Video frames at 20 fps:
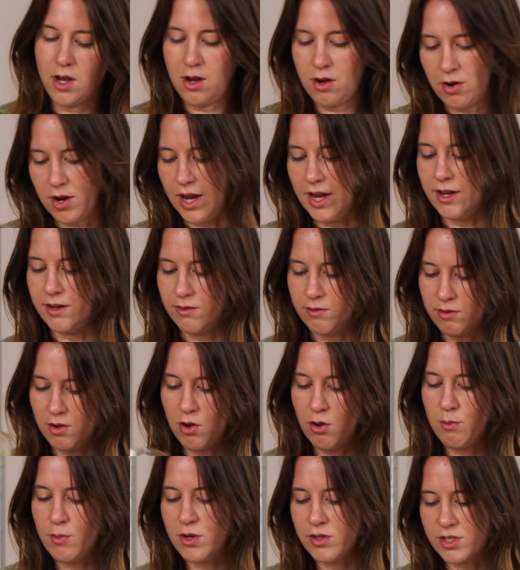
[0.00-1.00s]
Okay,
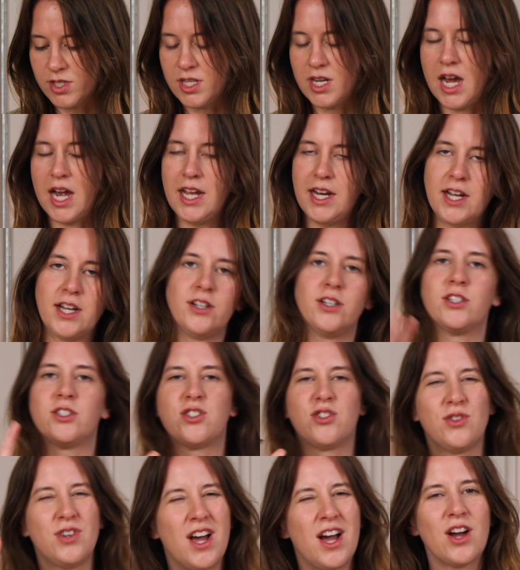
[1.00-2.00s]
almost 900,
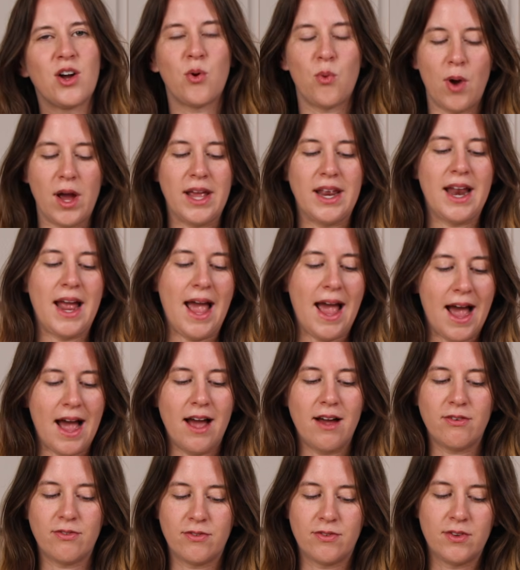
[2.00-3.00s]
so not quite
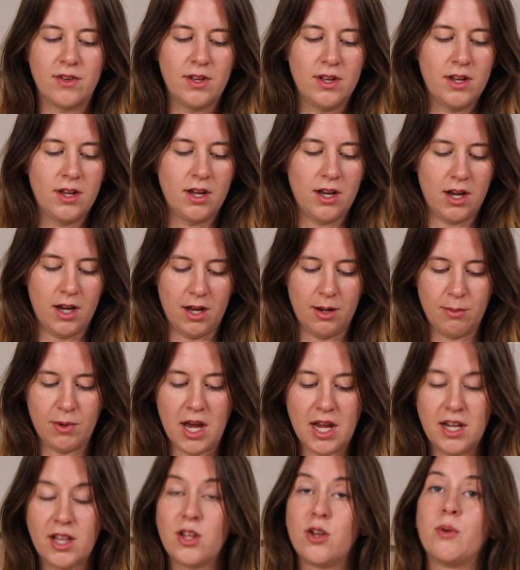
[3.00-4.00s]
half.
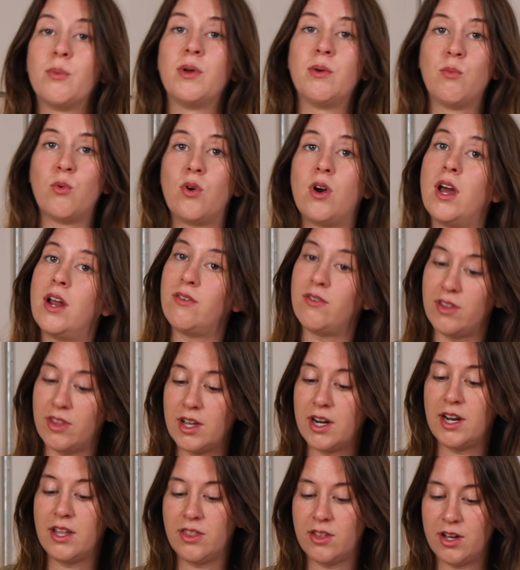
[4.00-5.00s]
Got a little bit more out of it
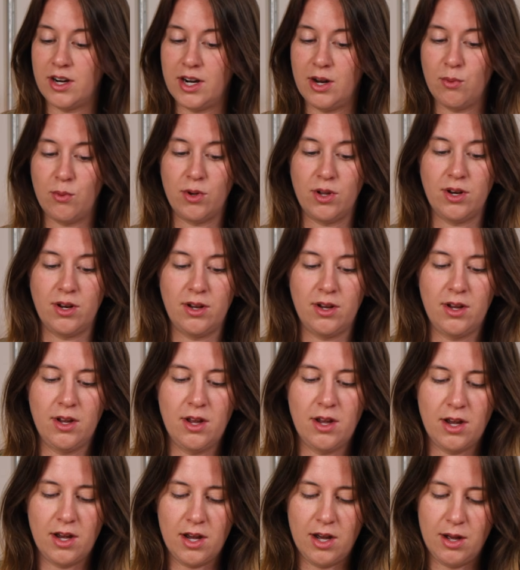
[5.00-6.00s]
than I thought I would,
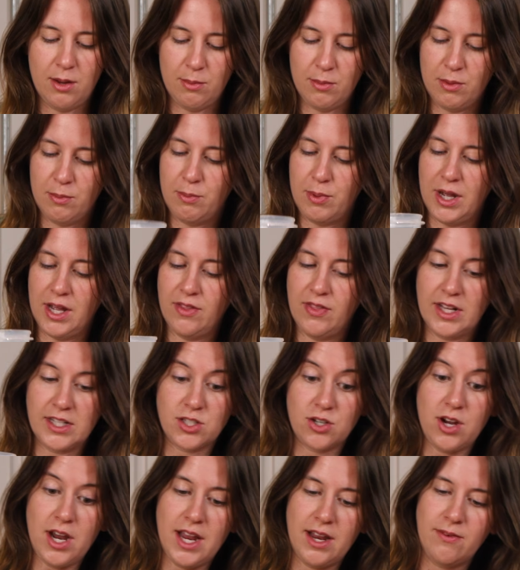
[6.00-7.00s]
but
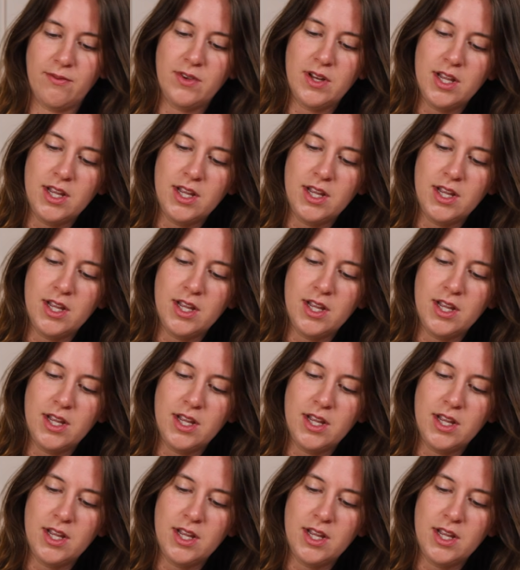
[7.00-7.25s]
that's great.